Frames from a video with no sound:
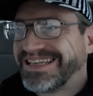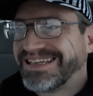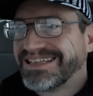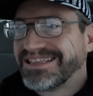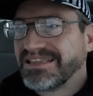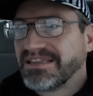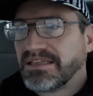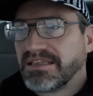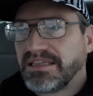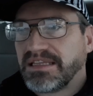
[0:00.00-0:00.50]

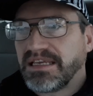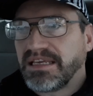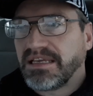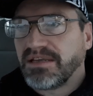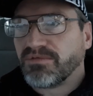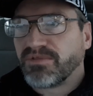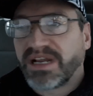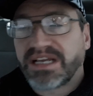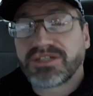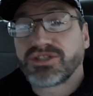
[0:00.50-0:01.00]
in
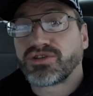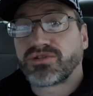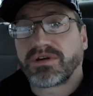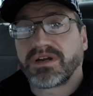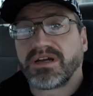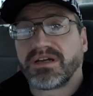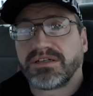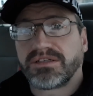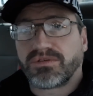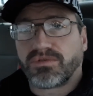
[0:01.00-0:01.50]
the
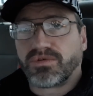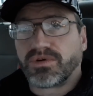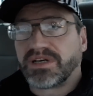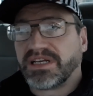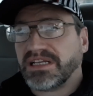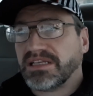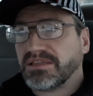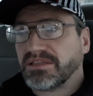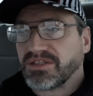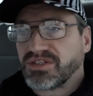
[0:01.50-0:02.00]
restaurant or
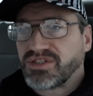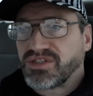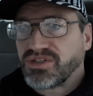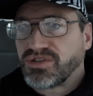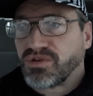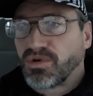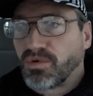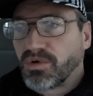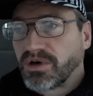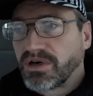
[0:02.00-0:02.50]
in the
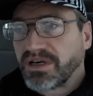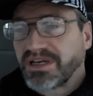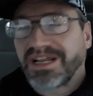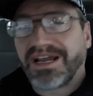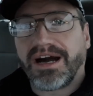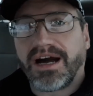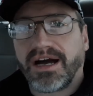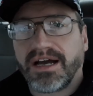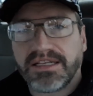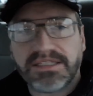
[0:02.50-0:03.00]
store
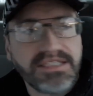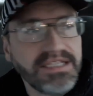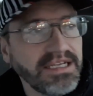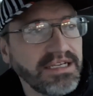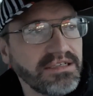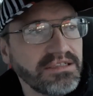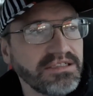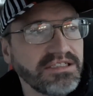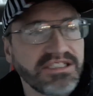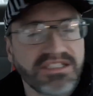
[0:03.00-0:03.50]

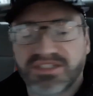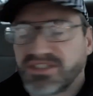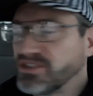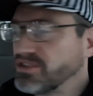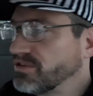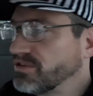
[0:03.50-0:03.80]
content just